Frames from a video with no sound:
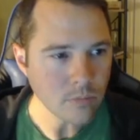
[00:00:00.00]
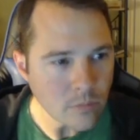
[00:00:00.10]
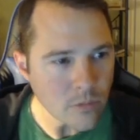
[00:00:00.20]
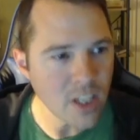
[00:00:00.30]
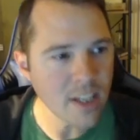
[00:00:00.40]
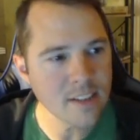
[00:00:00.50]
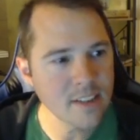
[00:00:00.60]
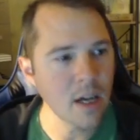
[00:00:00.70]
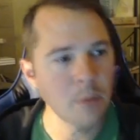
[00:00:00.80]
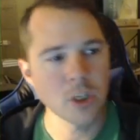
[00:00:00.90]
You can
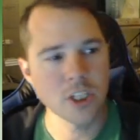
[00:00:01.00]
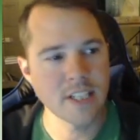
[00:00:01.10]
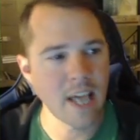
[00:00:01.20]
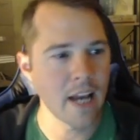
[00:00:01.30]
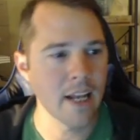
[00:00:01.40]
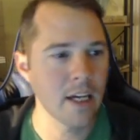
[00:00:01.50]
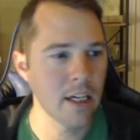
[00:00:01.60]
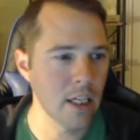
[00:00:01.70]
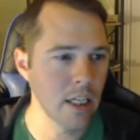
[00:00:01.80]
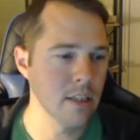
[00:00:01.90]
see how much data
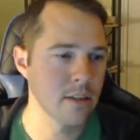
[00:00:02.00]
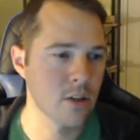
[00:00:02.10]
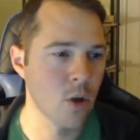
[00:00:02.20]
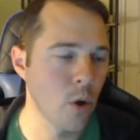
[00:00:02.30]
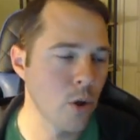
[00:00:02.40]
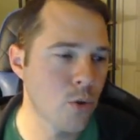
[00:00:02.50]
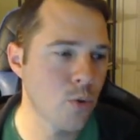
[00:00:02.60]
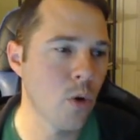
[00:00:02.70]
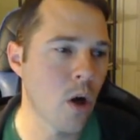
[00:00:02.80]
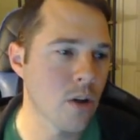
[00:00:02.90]
it's going
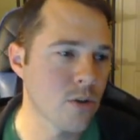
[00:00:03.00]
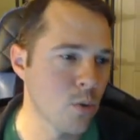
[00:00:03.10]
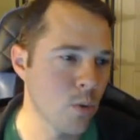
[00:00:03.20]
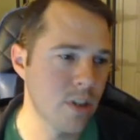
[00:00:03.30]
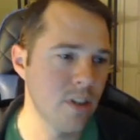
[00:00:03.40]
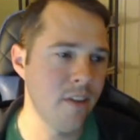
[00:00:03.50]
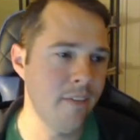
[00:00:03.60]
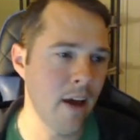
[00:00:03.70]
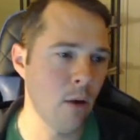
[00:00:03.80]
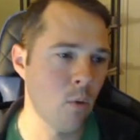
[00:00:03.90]
through also within the
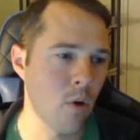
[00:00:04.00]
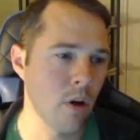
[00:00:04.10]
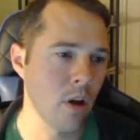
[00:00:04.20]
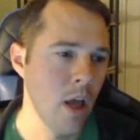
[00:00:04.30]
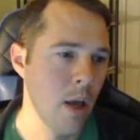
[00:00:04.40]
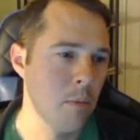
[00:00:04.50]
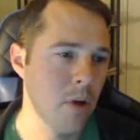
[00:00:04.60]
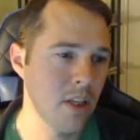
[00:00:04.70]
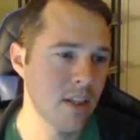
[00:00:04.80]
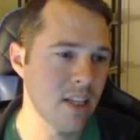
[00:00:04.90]
network, but
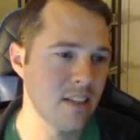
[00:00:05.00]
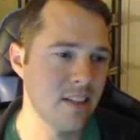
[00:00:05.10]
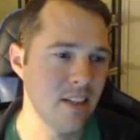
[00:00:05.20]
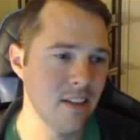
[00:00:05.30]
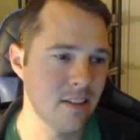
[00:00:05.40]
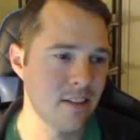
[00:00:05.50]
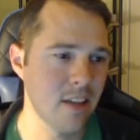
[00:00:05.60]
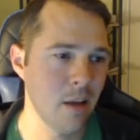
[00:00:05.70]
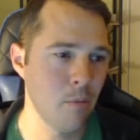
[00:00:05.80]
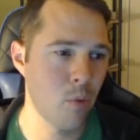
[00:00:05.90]
latency is
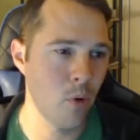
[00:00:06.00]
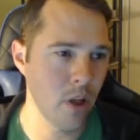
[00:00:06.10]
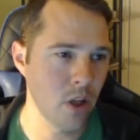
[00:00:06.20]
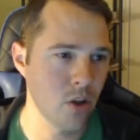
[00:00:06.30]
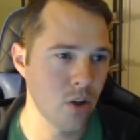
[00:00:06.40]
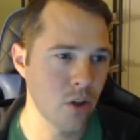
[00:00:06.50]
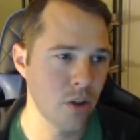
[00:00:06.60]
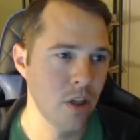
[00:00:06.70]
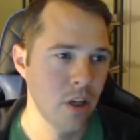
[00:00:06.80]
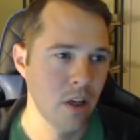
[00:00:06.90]
staying pretty
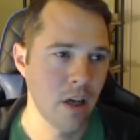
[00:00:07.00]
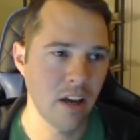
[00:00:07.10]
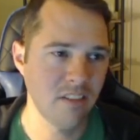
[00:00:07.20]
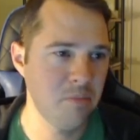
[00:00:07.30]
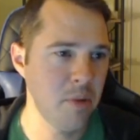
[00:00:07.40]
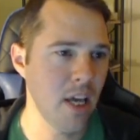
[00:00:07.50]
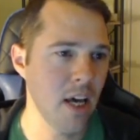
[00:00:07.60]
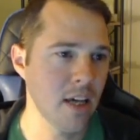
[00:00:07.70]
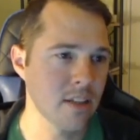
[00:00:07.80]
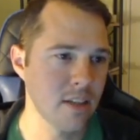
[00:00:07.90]
good.
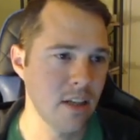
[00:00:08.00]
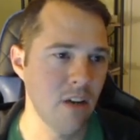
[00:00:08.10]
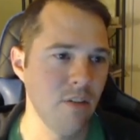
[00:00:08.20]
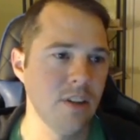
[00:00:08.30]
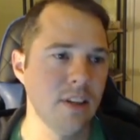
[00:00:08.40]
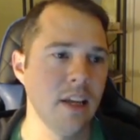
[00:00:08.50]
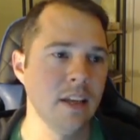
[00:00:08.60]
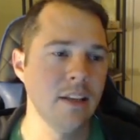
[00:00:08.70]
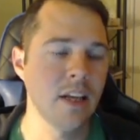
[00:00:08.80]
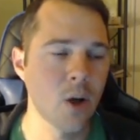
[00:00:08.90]
FPS and
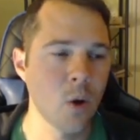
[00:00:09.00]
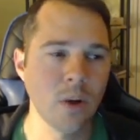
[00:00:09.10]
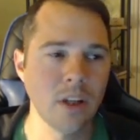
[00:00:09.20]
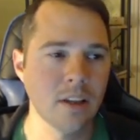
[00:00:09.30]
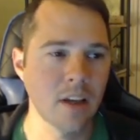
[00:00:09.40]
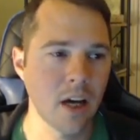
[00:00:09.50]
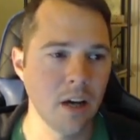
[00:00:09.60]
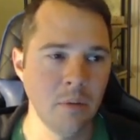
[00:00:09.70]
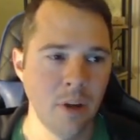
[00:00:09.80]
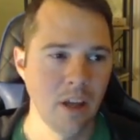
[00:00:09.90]
everything. Decoding
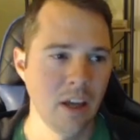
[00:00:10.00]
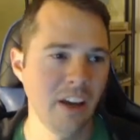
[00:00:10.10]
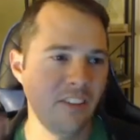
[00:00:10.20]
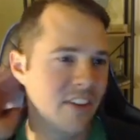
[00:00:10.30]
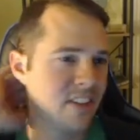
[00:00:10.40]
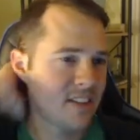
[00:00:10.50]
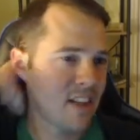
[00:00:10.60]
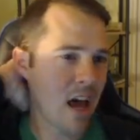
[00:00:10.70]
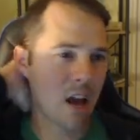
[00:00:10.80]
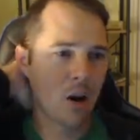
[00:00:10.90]
time, if it's
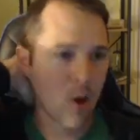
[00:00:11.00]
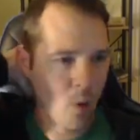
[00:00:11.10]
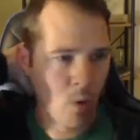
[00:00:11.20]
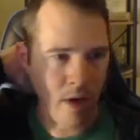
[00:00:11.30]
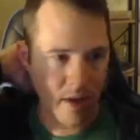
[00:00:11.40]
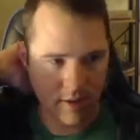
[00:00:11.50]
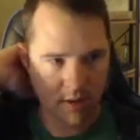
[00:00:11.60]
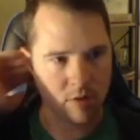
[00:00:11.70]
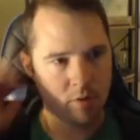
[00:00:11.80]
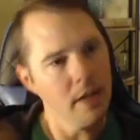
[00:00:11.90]
that low, it's a
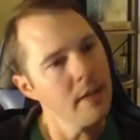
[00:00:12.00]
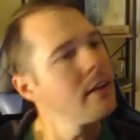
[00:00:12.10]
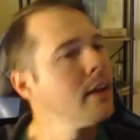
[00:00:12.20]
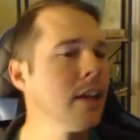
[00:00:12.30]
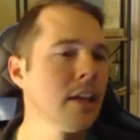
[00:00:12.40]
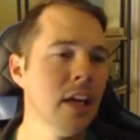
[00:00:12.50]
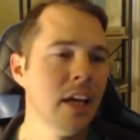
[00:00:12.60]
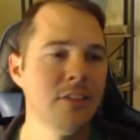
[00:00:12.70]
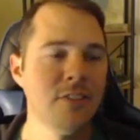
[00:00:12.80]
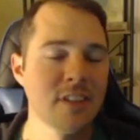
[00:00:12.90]
great thing.
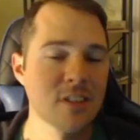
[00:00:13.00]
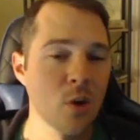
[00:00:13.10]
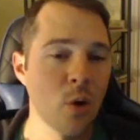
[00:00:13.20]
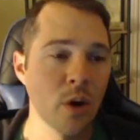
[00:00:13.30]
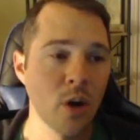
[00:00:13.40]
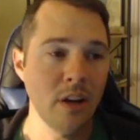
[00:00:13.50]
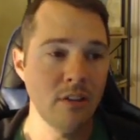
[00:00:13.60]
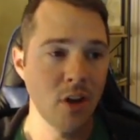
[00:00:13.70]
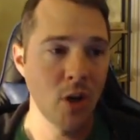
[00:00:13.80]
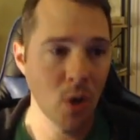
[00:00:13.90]
If it's going
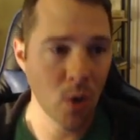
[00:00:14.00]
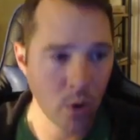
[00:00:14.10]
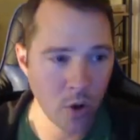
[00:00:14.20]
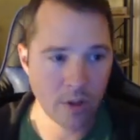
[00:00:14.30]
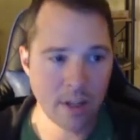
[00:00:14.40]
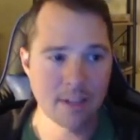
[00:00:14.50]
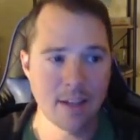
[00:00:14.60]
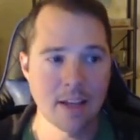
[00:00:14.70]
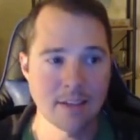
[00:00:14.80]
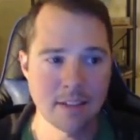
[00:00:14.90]
even lower, then
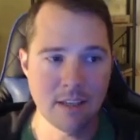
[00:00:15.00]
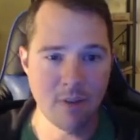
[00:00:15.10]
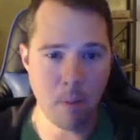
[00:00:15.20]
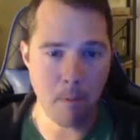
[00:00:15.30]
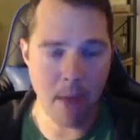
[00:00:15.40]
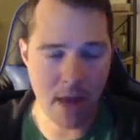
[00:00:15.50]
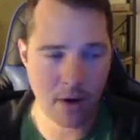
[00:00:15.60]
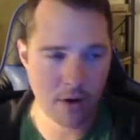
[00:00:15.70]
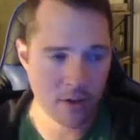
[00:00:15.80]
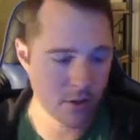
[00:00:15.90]
that's even better.